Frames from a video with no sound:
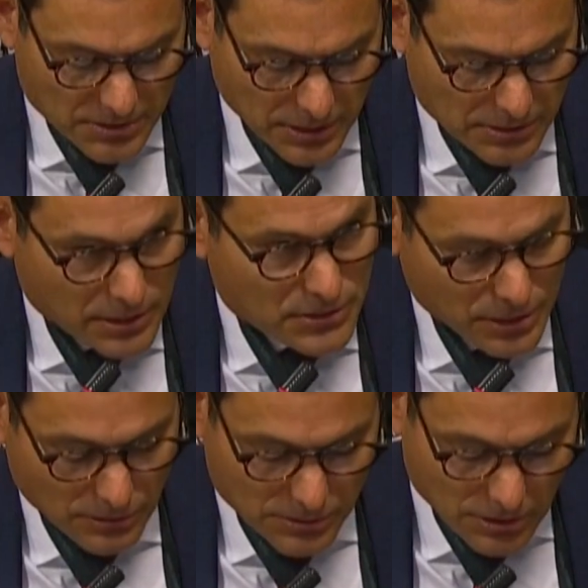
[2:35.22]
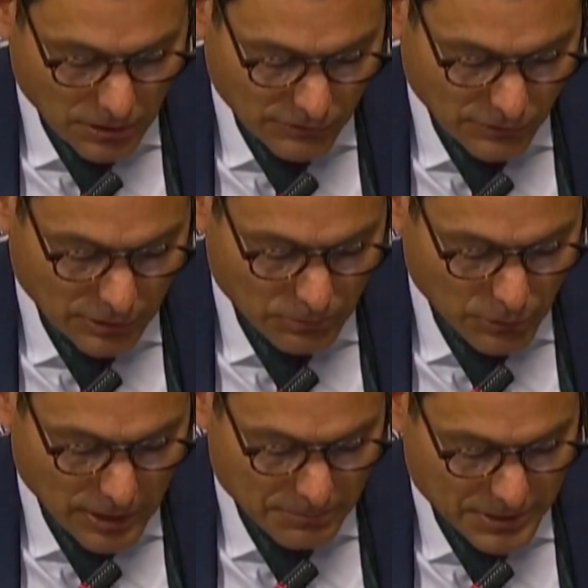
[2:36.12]
Secretary General has called for a
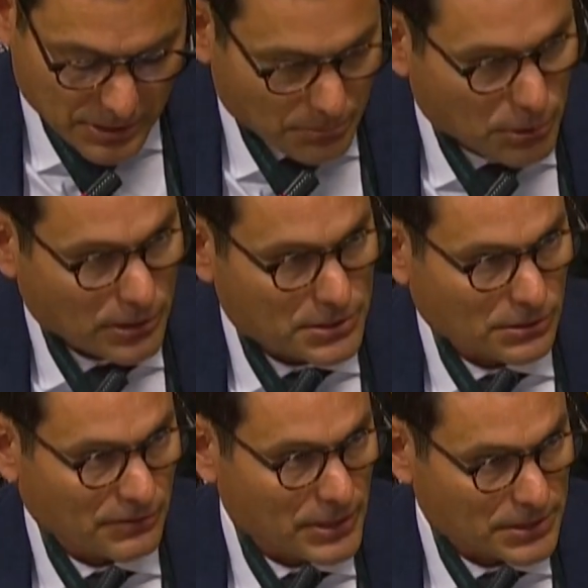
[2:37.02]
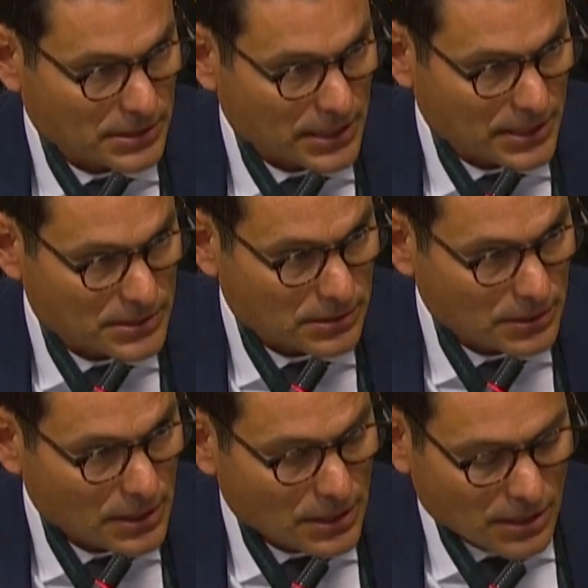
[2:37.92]
prompt and impartial investigation.
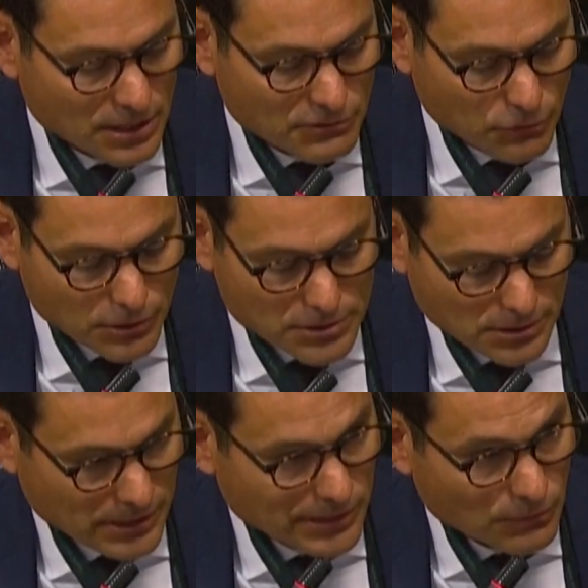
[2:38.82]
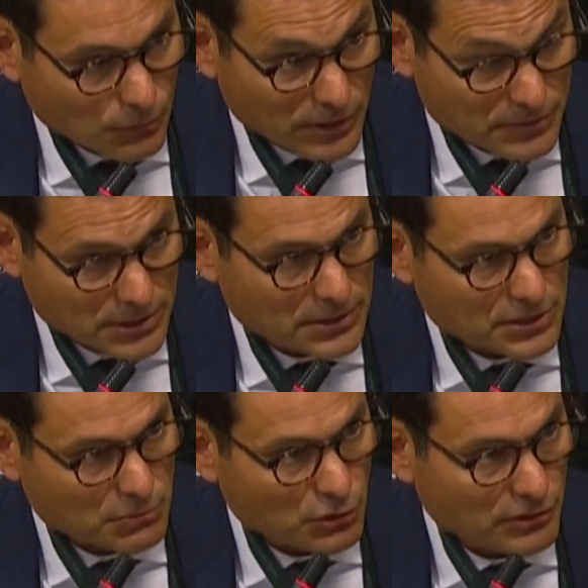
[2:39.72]
Unfortunately, we've seen
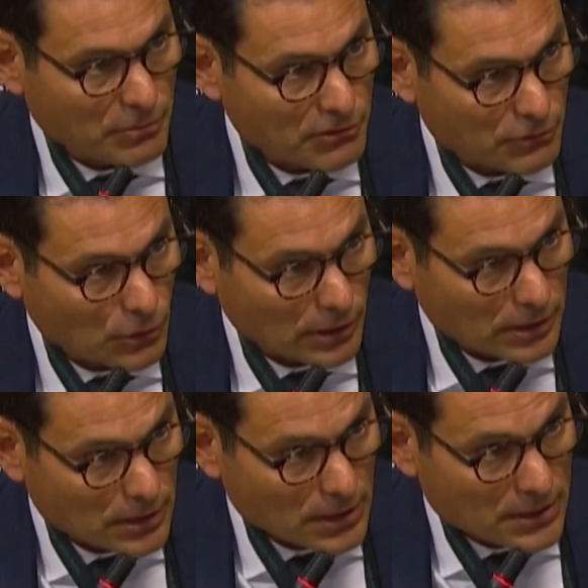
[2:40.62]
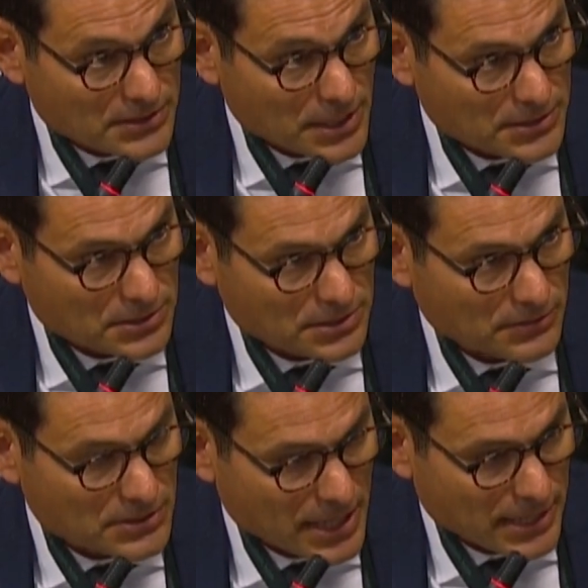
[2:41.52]
this movie before dozens of
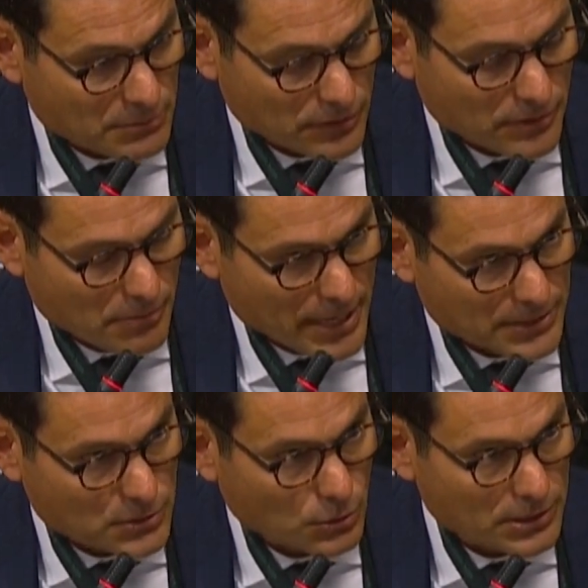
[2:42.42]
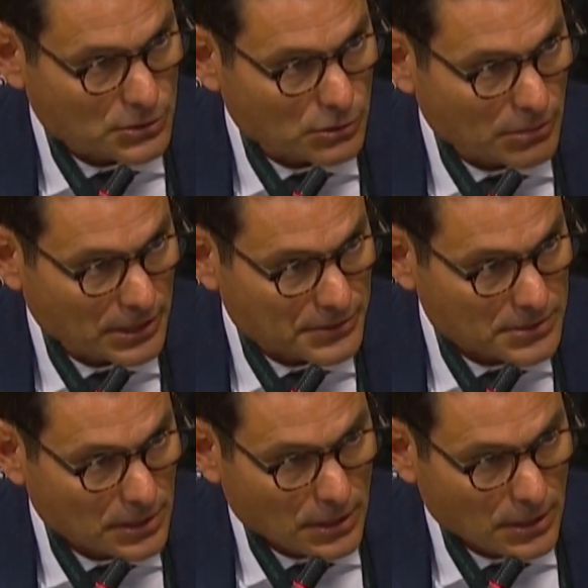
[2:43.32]
times over the past 22 months.